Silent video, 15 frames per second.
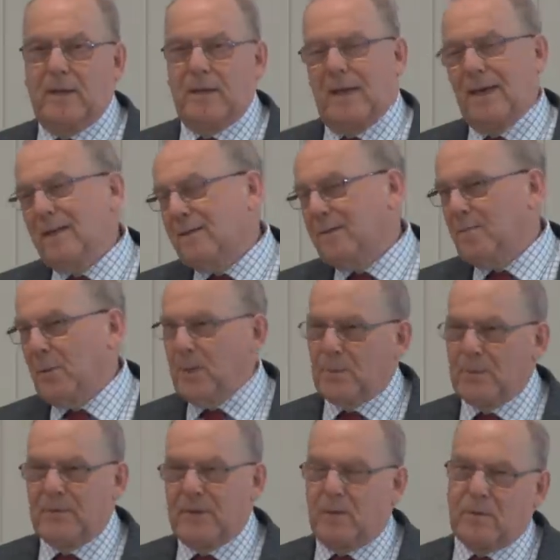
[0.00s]
Yeah,
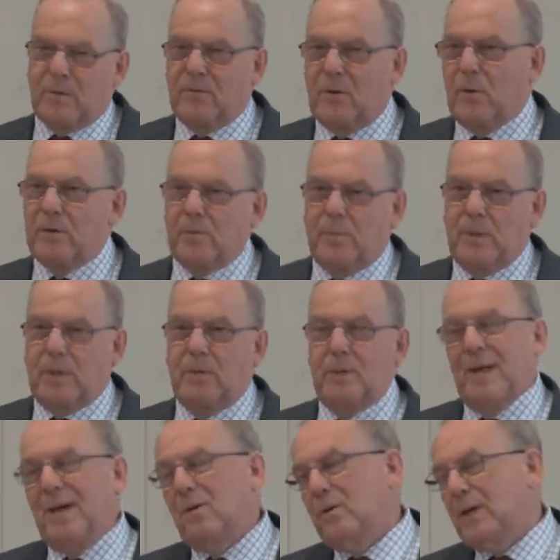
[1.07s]
people say, well, they've always been.
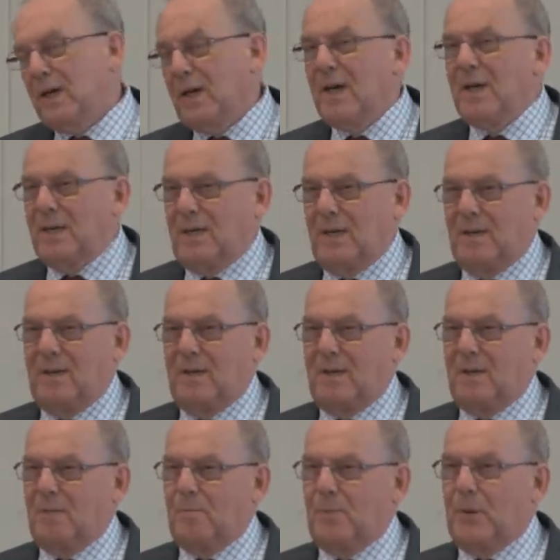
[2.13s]
Yeah, okay,
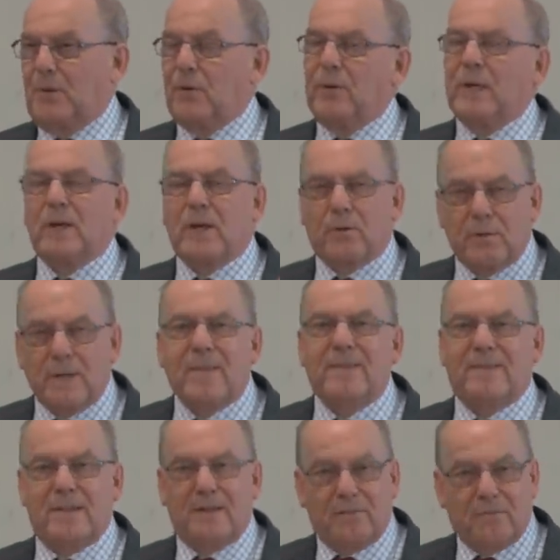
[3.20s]
but they're
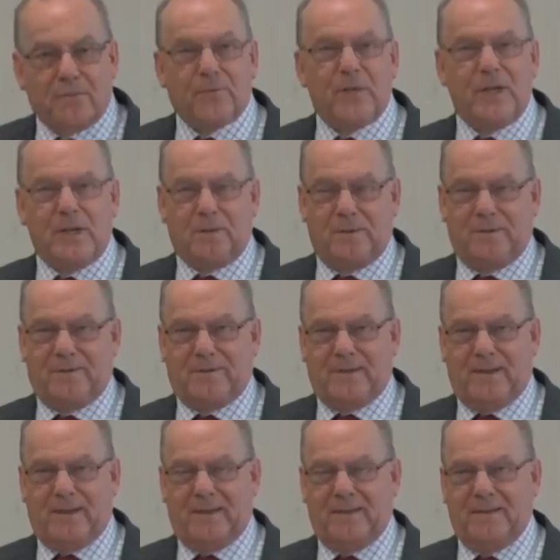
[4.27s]
increasing in
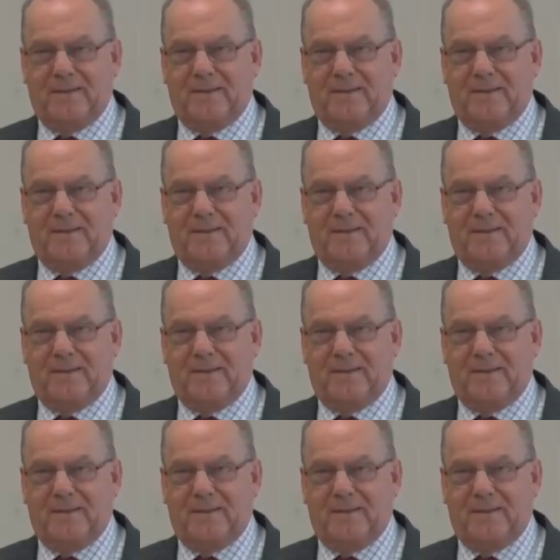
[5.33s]
frequency.